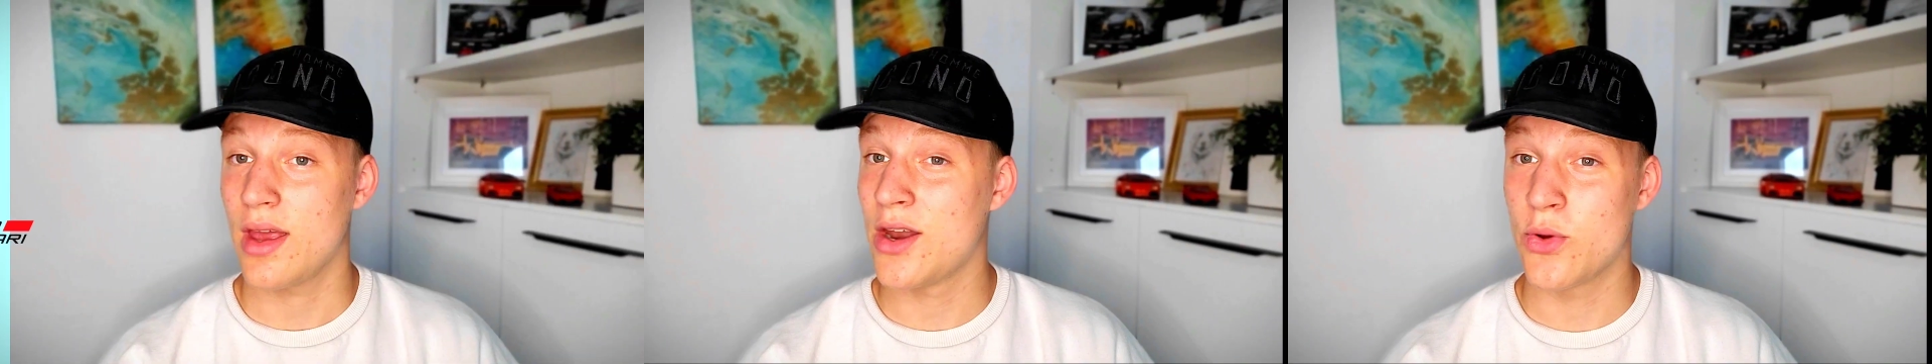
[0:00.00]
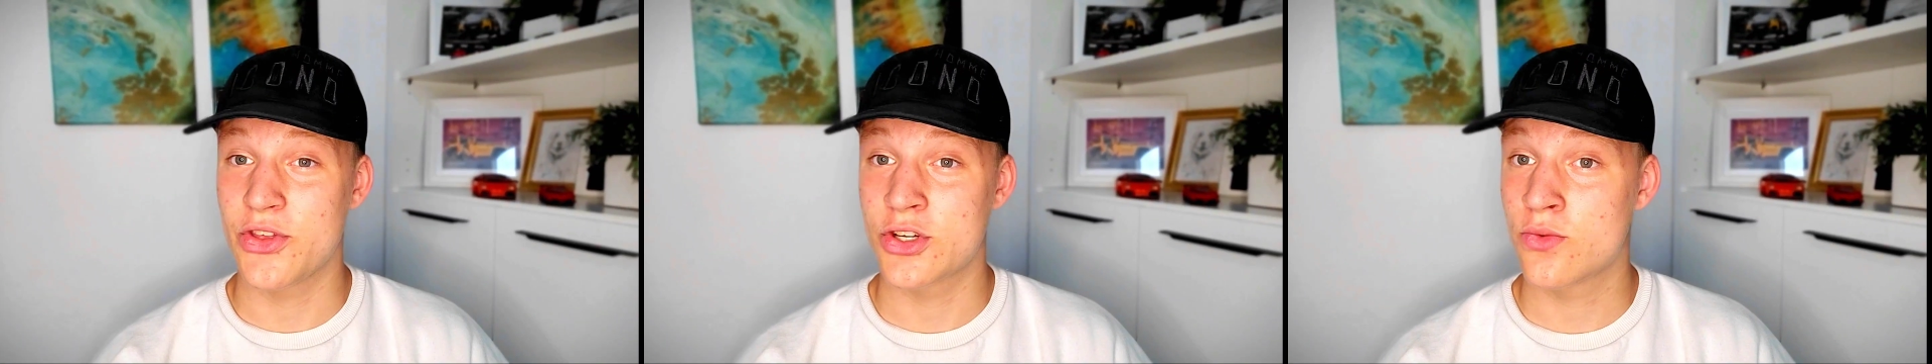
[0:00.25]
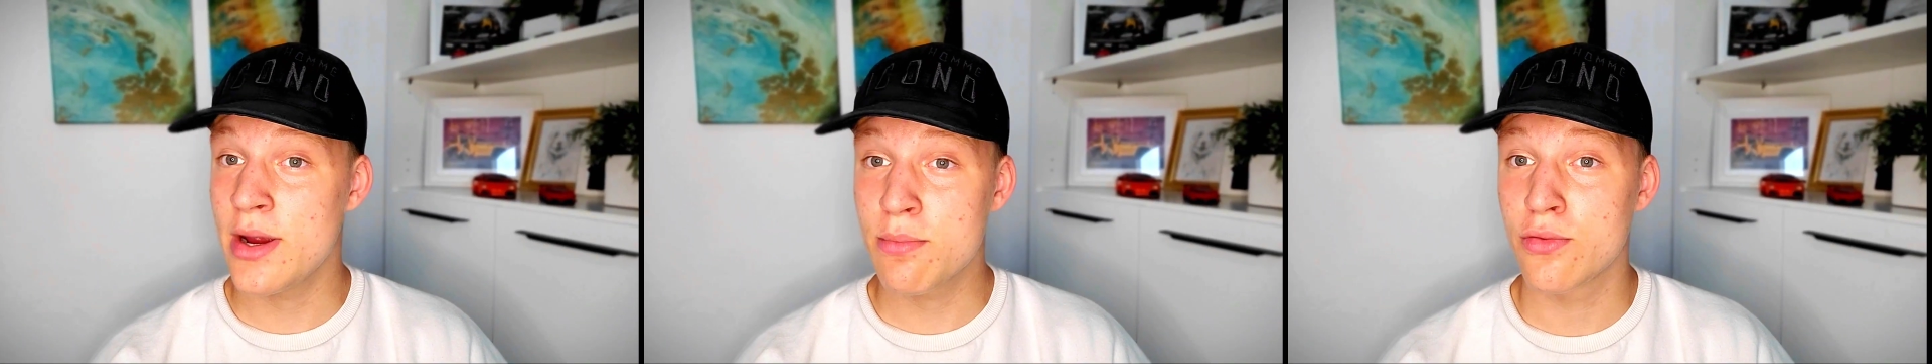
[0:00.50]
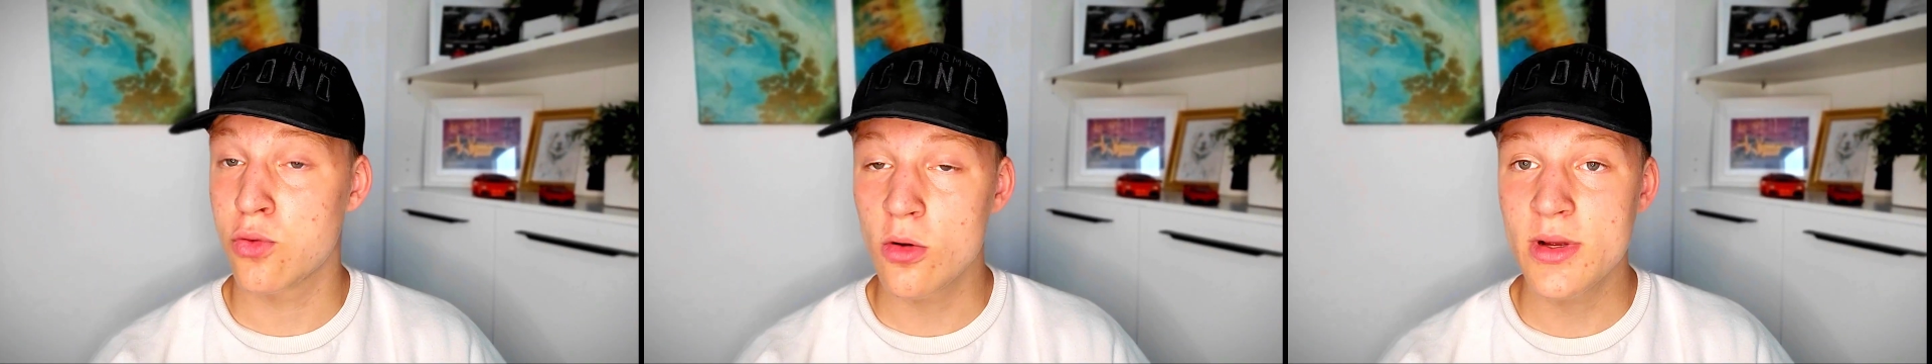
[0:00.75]
And with its great
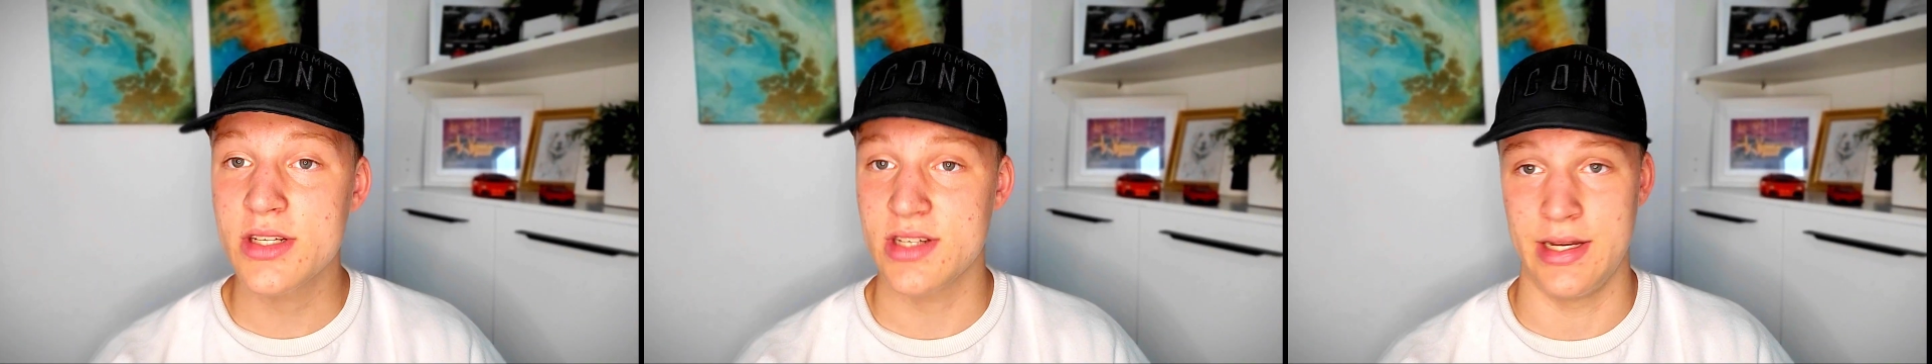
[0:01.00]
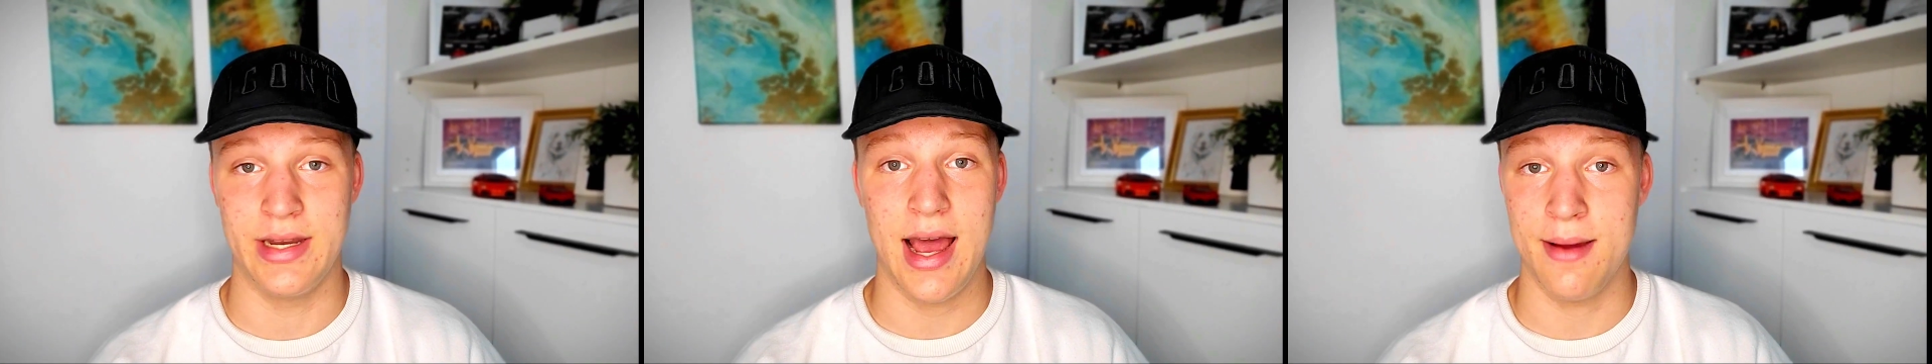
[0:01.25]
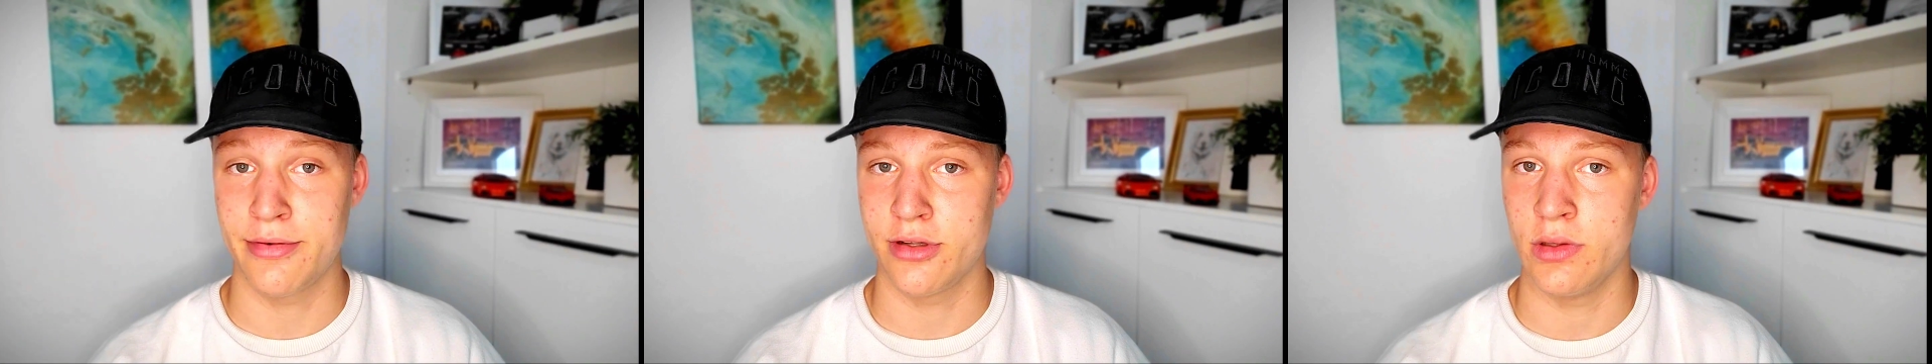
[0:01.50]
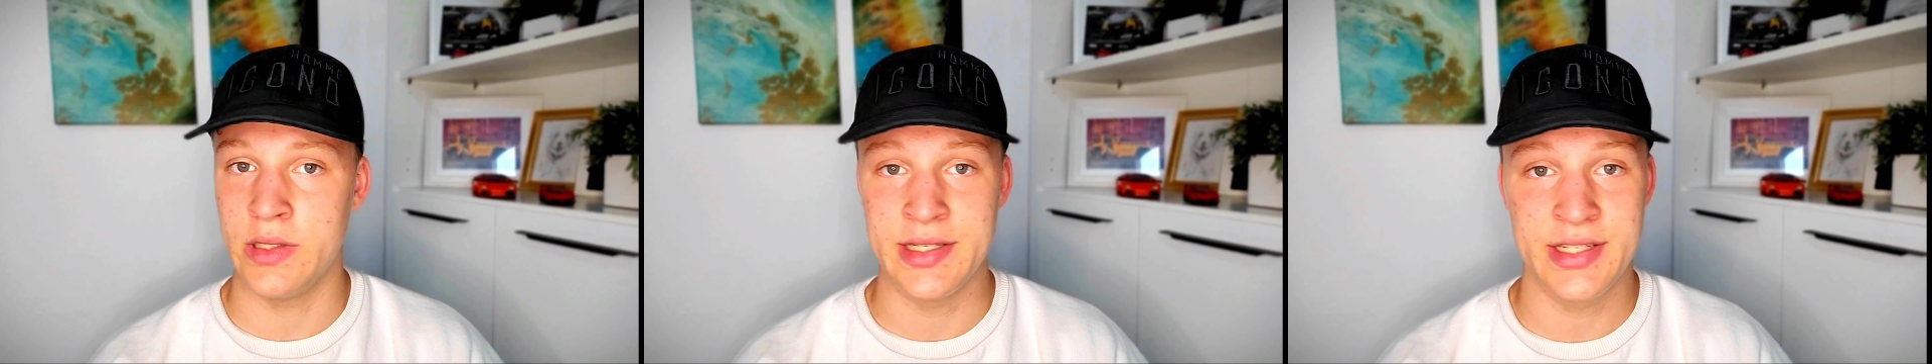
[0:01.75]
performance and
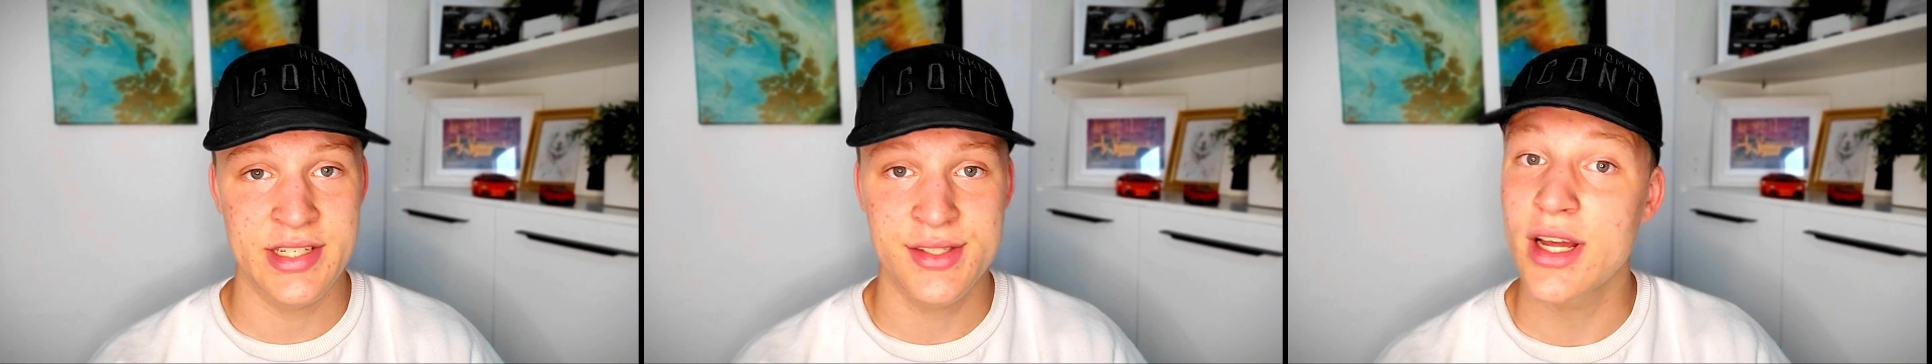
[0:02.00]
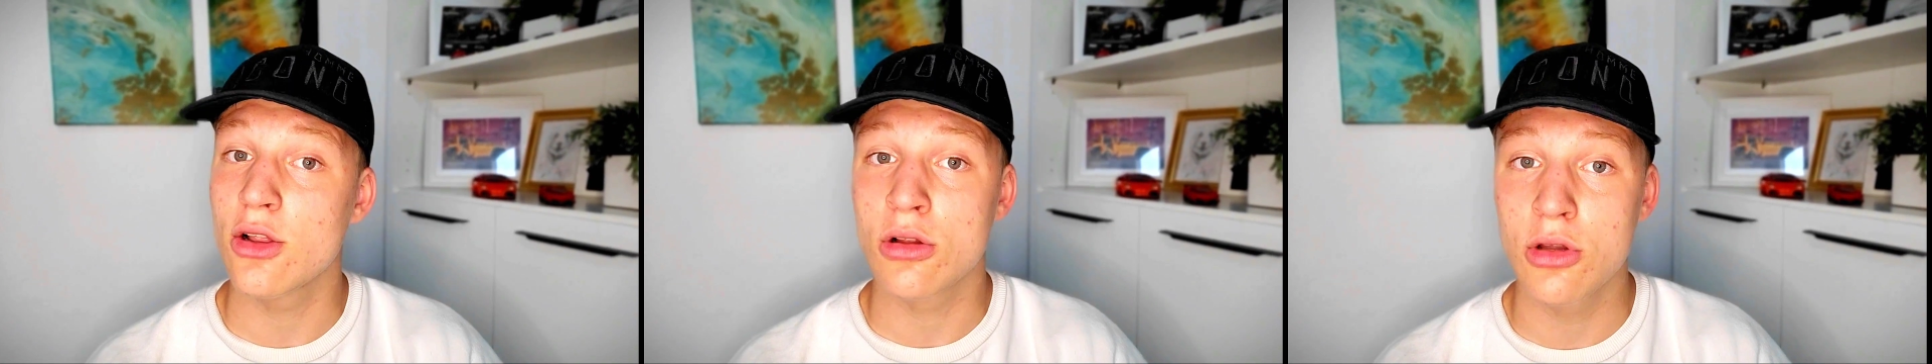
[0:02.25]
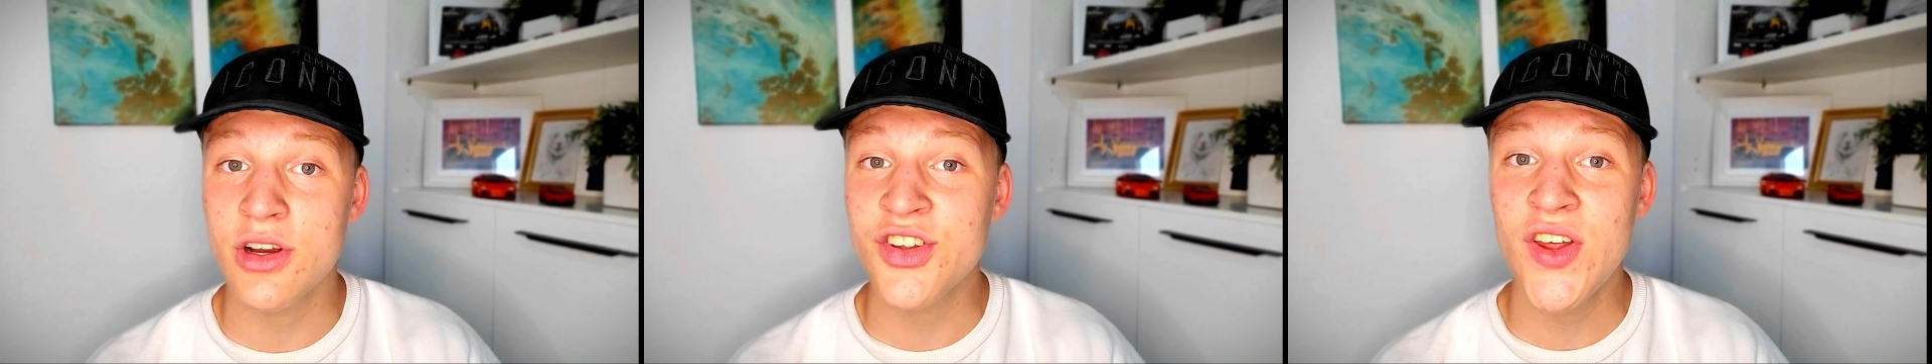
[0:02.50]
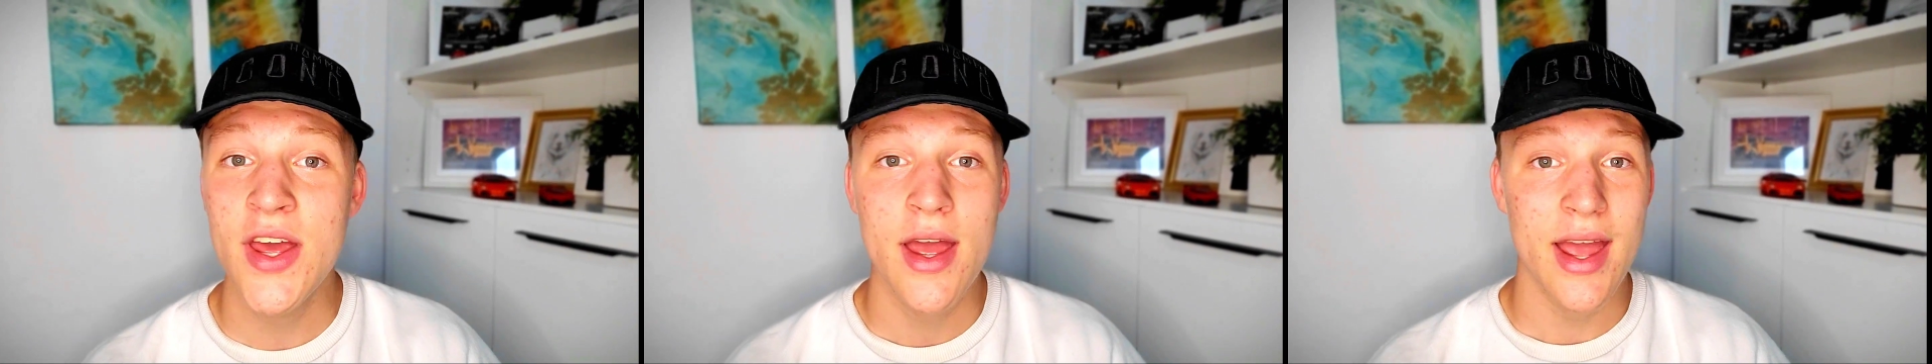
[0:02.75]
absolutely stellar looks,